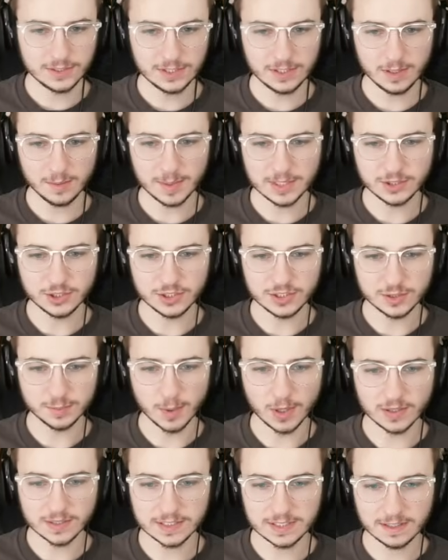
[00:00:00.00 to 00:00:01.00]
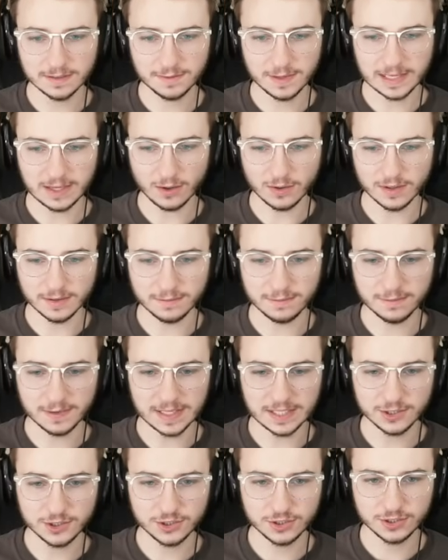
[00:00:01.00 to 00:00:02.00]
There's still a bunch of small stuff, like all the
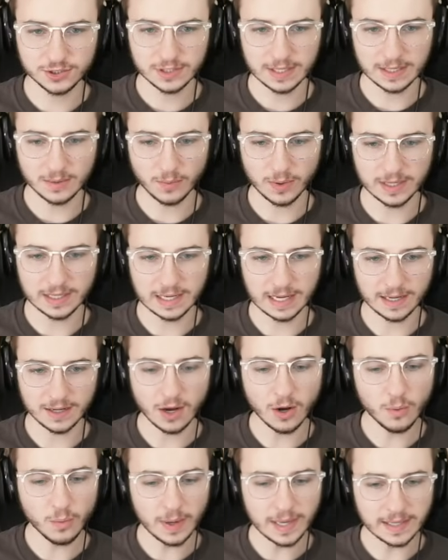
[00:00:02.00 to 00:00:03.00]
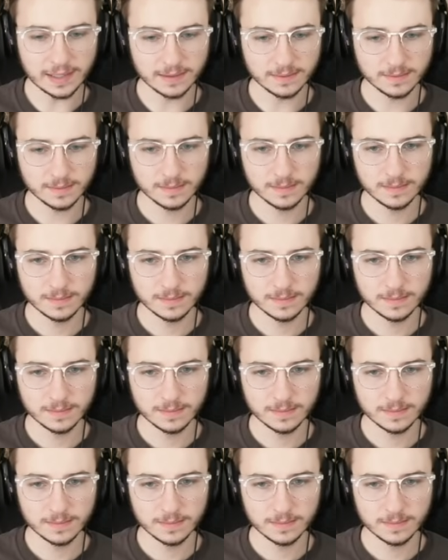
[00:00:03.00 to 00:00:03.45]
fish and whatnot. Oh, wait.